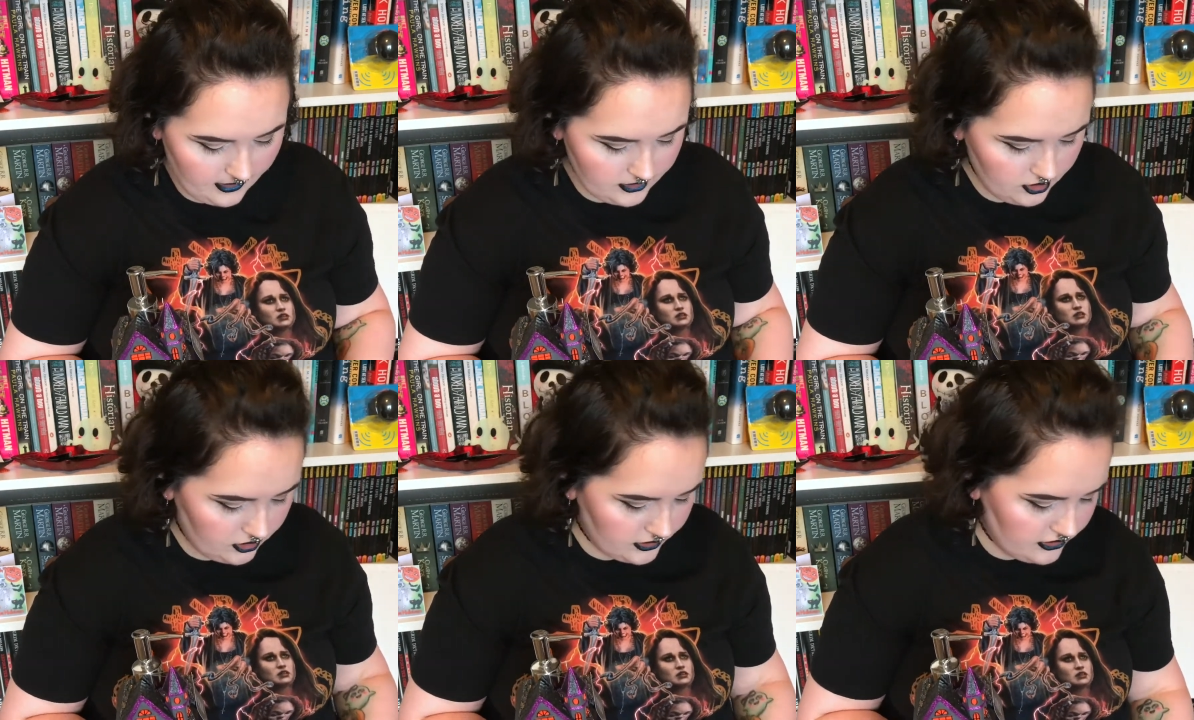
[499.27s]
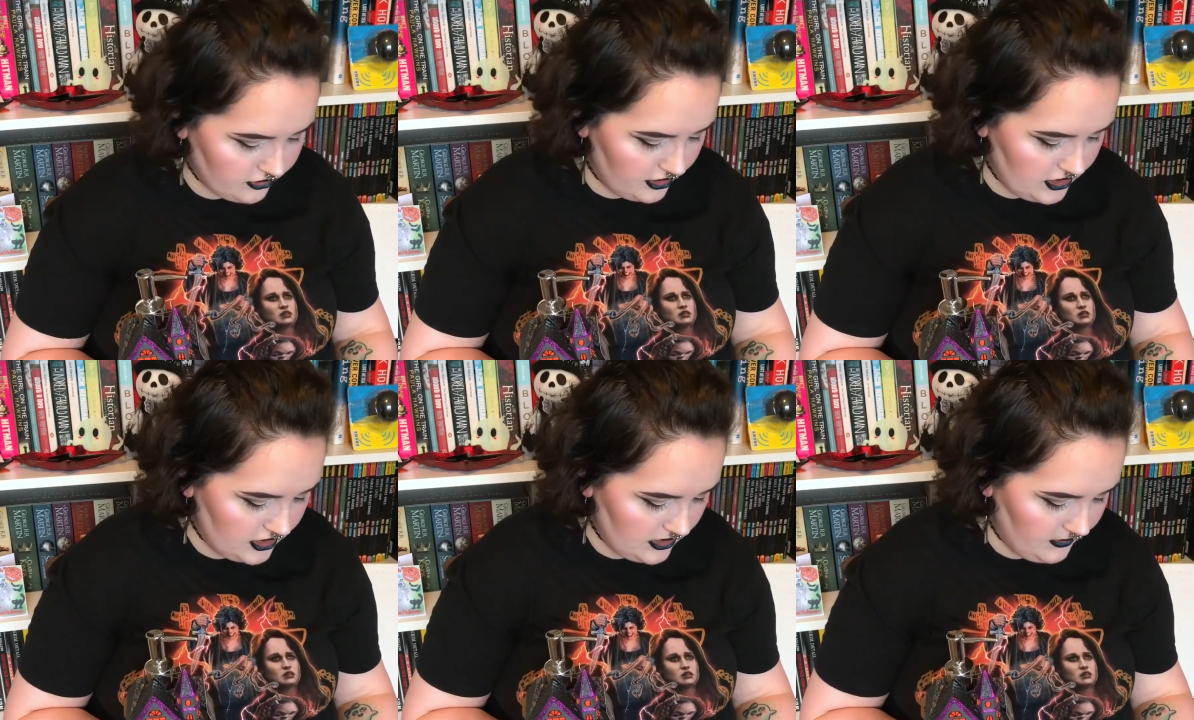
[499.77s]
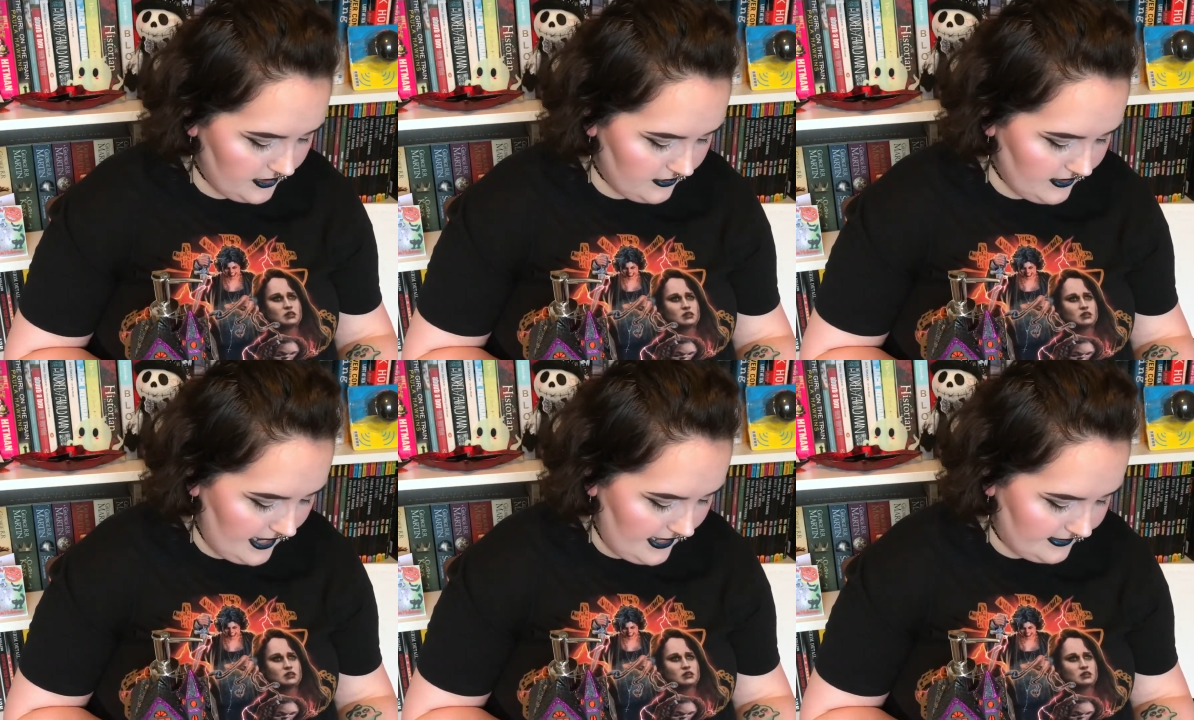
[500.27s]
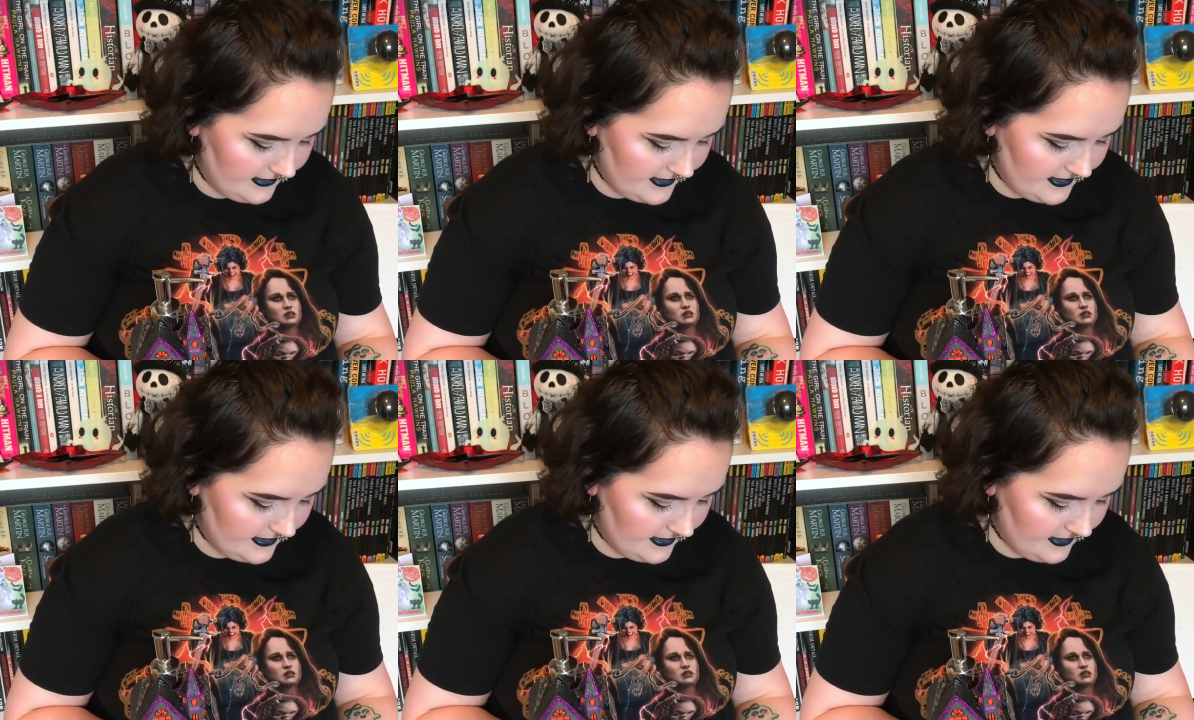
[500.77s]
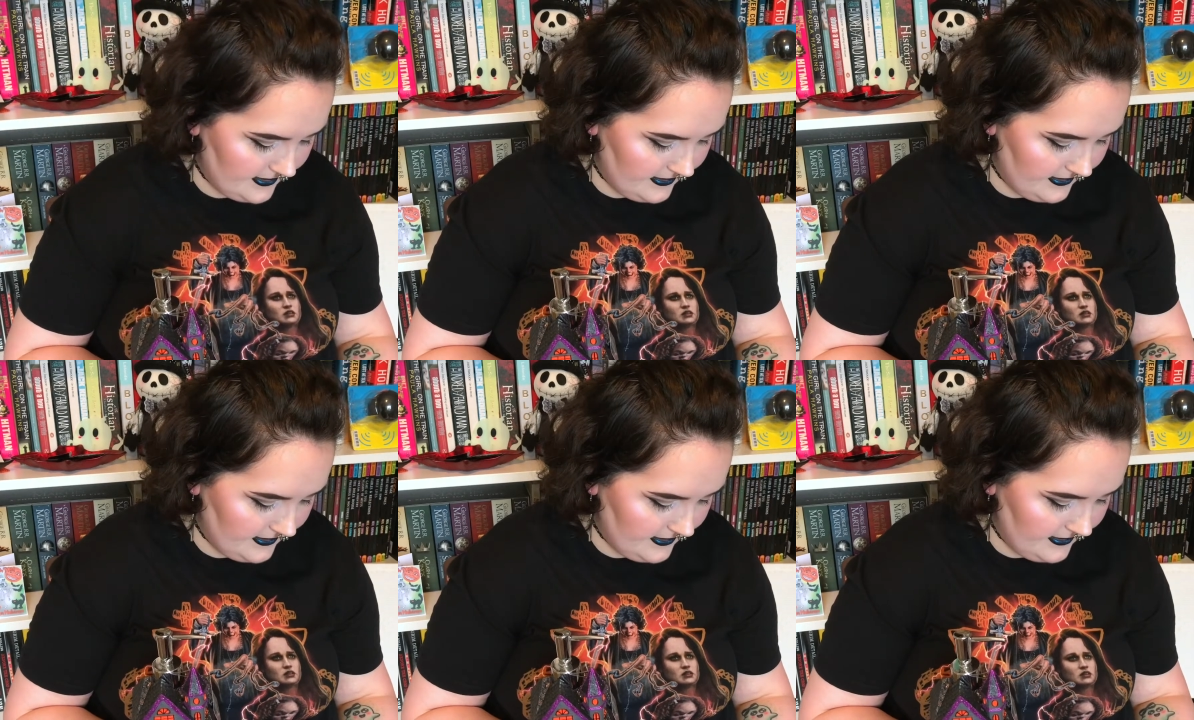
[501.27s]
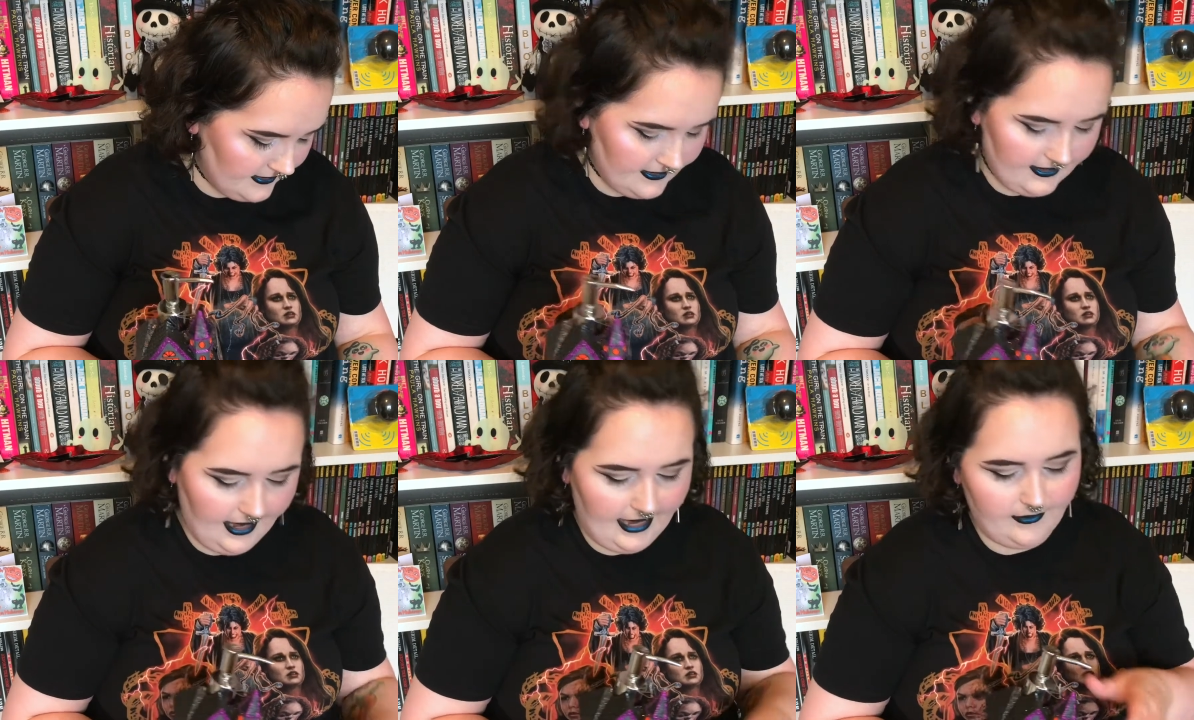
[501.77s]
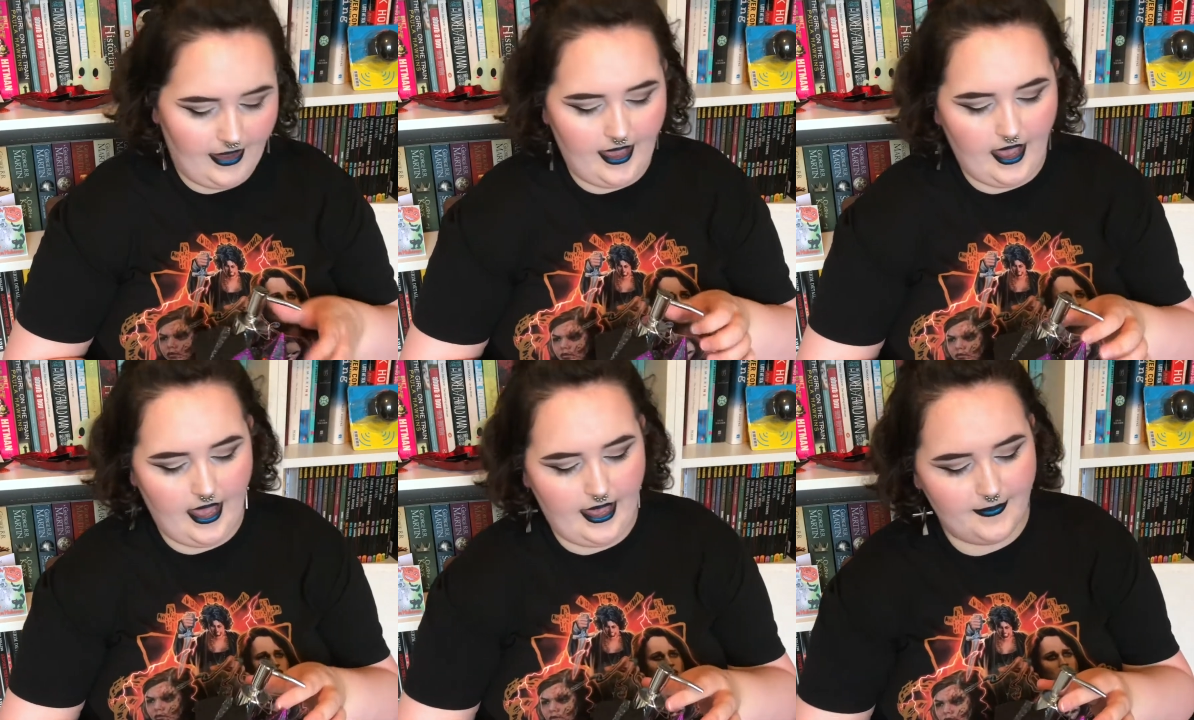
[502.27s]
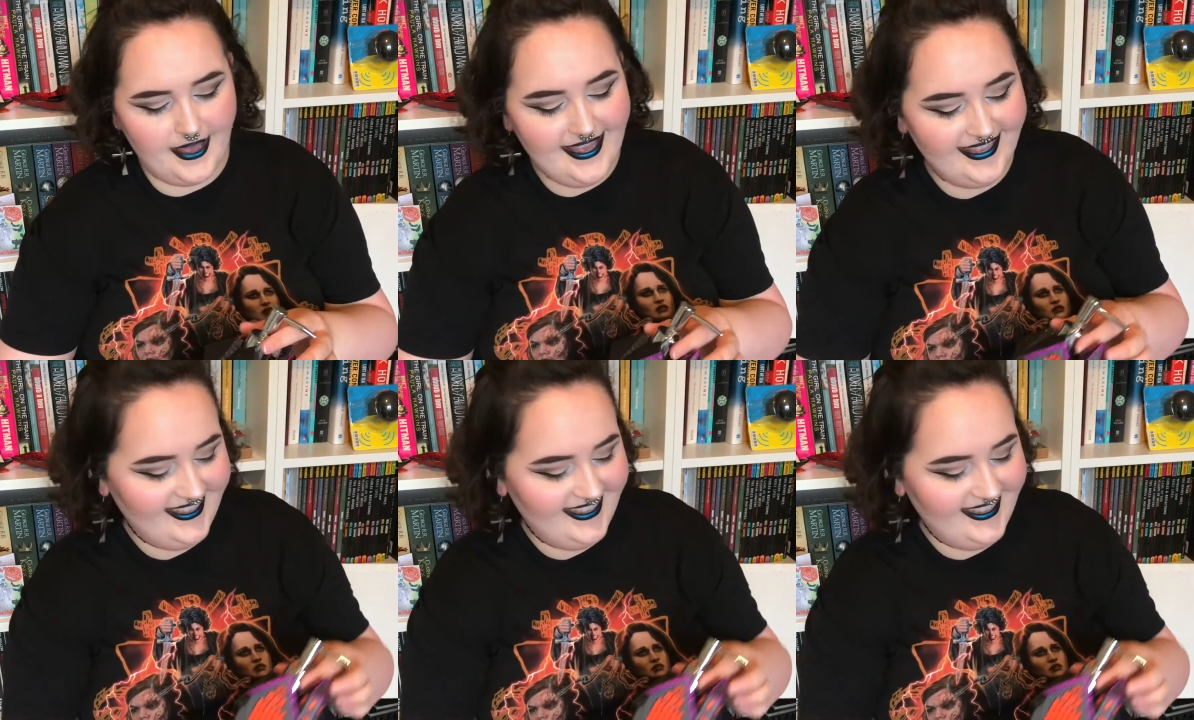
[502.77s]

Speaker 1: You could have scratched it with your nails. Anyway, um,